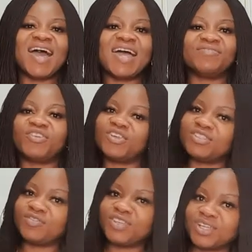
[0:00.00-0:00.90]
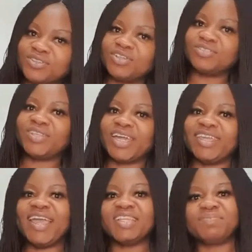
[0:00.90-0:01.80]
And for those of you that do not do
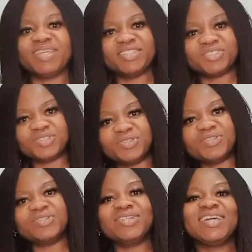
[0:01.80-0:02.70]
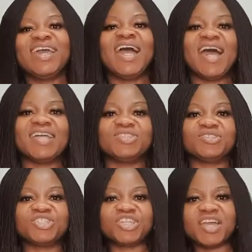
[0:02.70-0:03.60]
that yet, please do. And
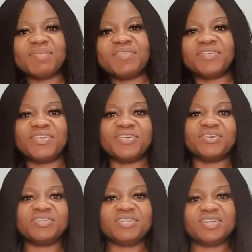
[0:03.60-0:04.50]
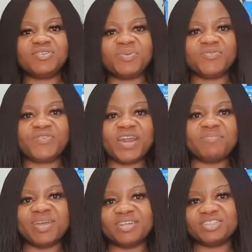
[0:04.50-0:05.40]
do share my video. It will be
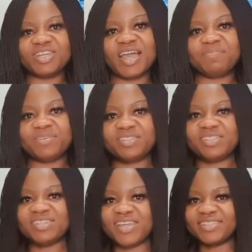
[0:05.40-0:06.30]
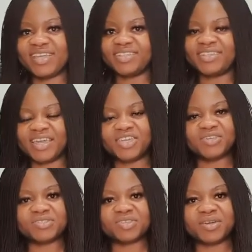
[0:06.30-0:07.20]
very much appreciated.
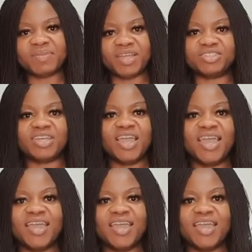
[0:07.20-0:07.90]
Thank you so much.